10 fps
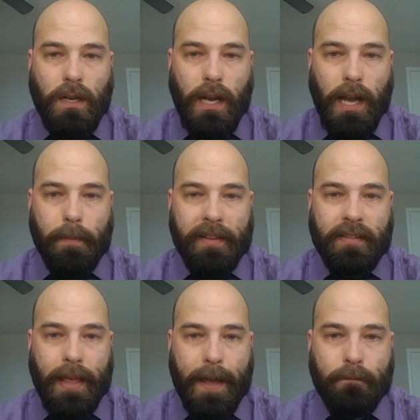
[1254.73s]
I
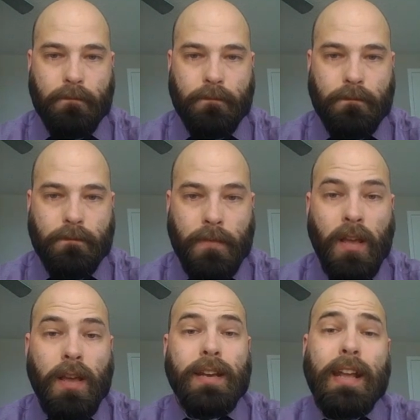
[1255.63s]
missed that.
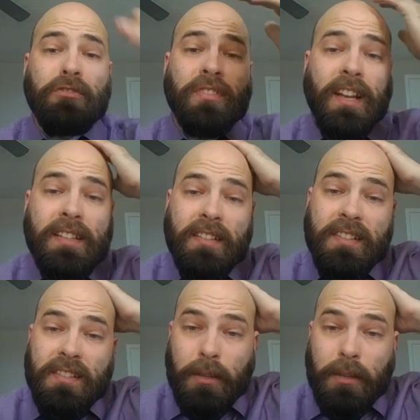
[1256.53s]
Natural scientists